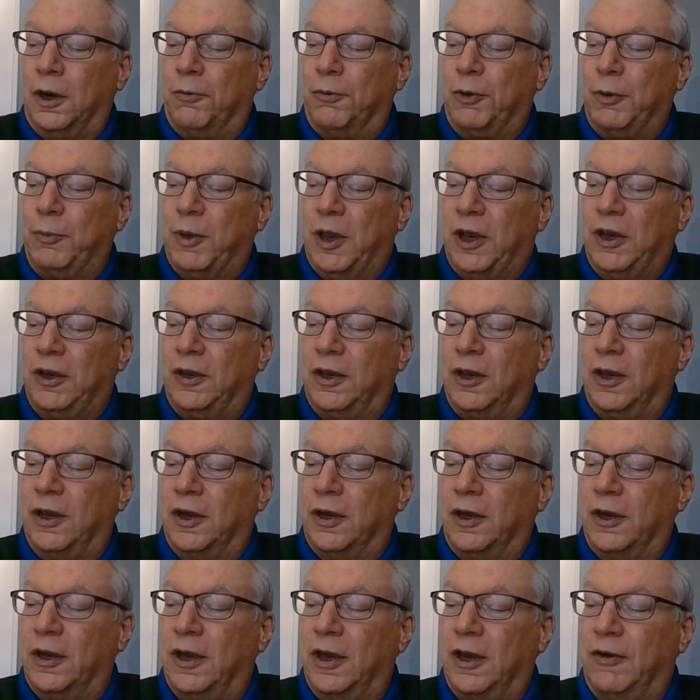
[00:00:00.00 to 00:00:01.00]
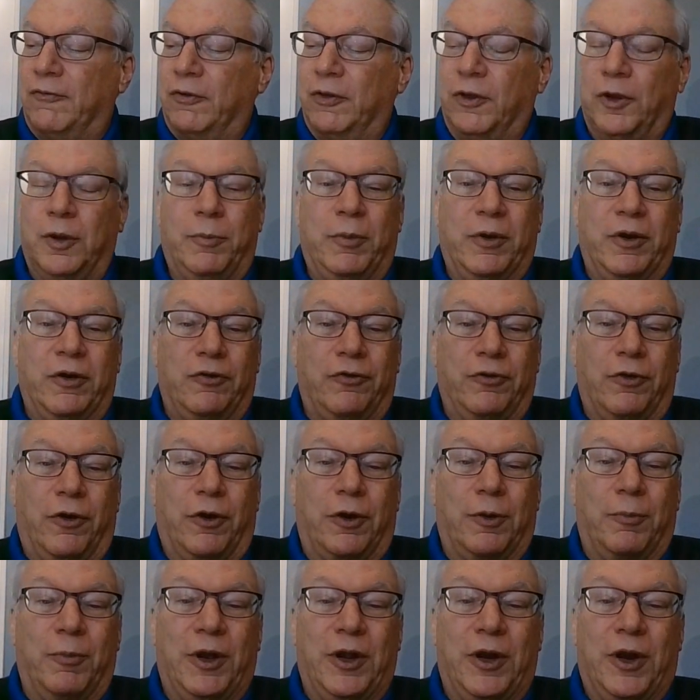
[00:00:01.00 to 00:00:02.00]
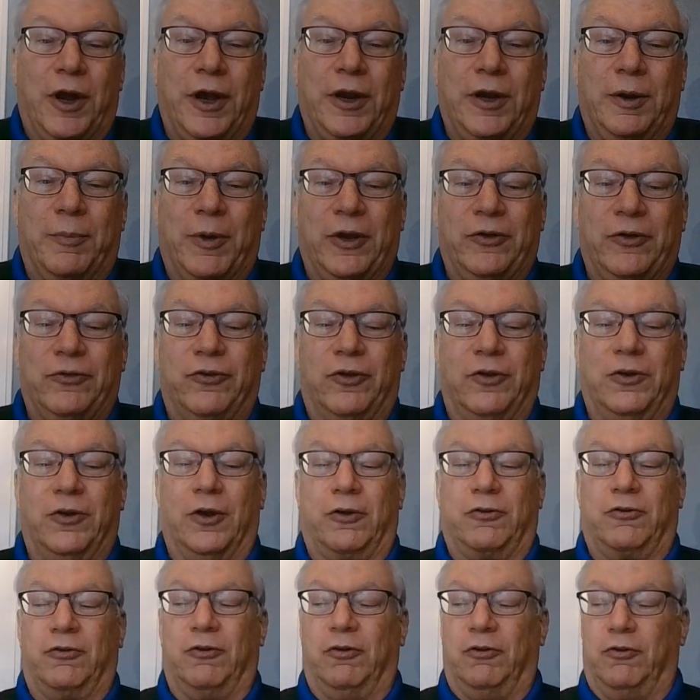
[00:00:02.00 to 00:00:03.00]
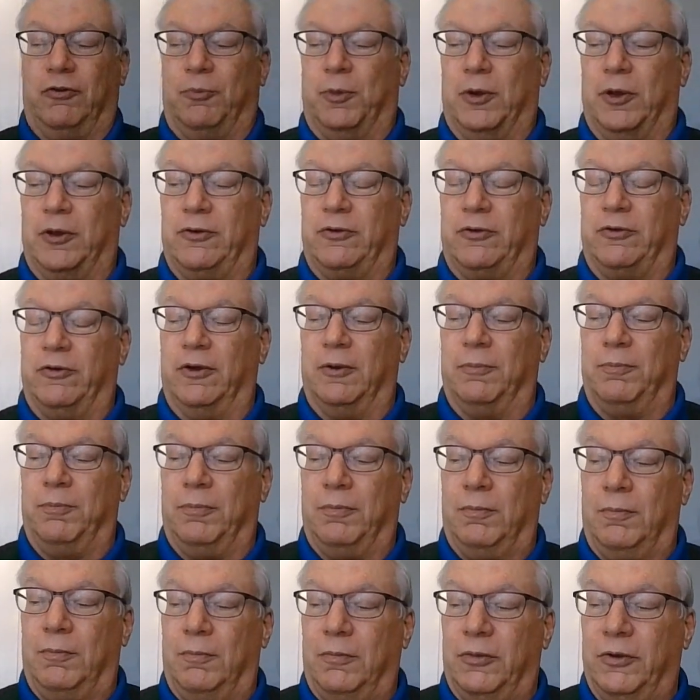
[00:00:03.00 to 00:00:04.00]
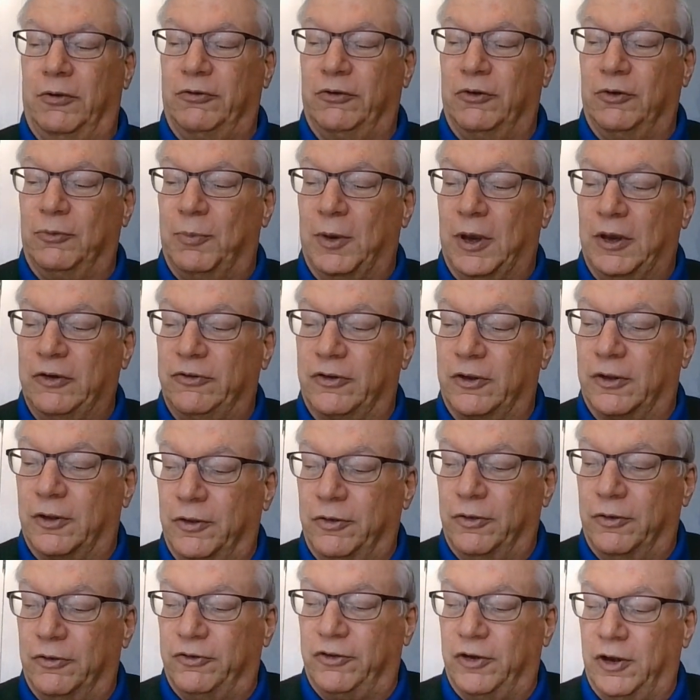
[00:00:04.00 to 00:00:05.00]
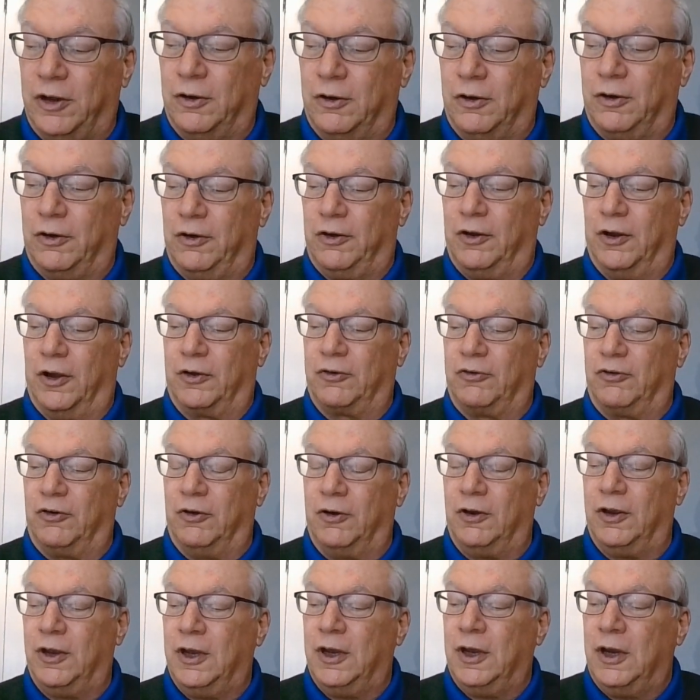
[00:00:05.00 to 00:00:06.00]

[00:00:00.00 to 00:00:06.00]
we may have a little bit of talk about itemized deductions, but this is basically the Standard Deduction.